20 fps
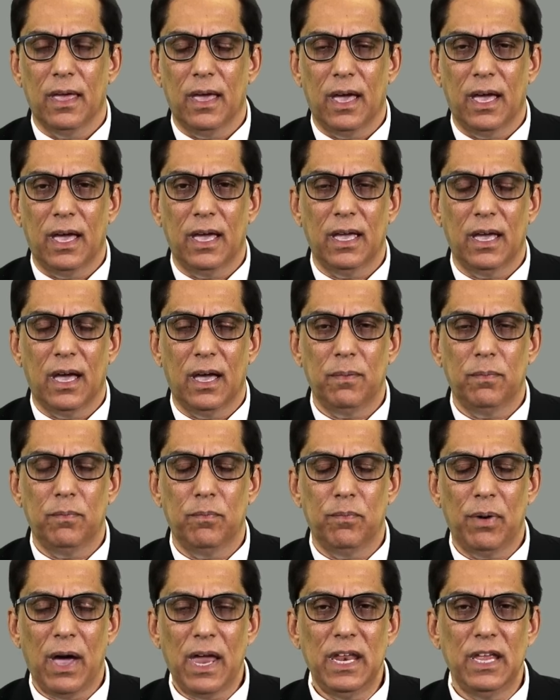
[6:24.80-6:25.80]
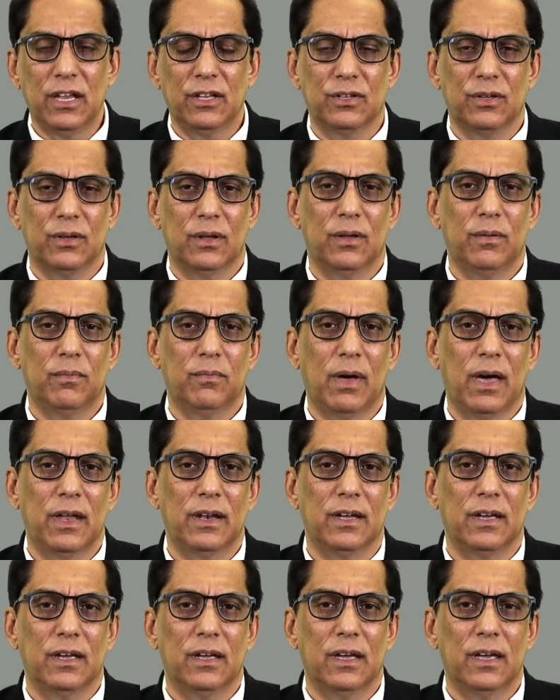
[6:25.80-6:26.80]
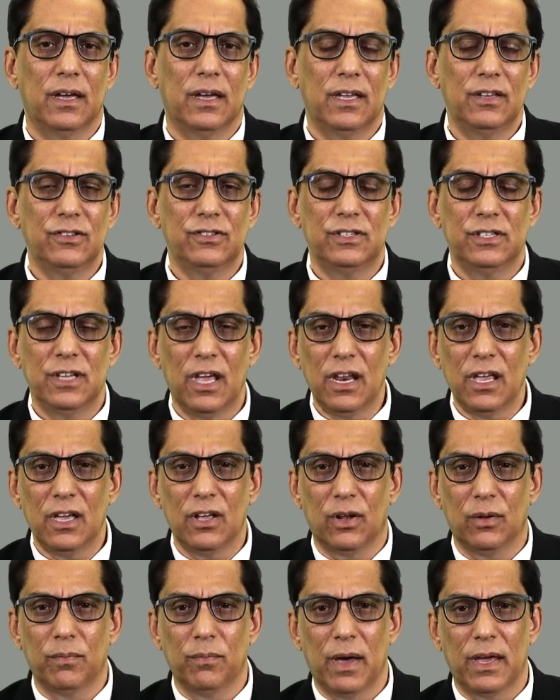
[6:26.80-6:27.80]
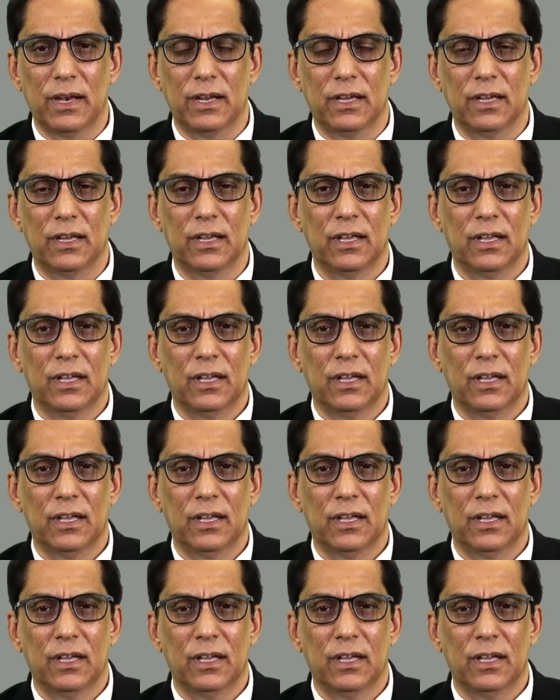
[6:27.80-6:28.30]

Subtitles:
a panicked manner, a hysterical manner,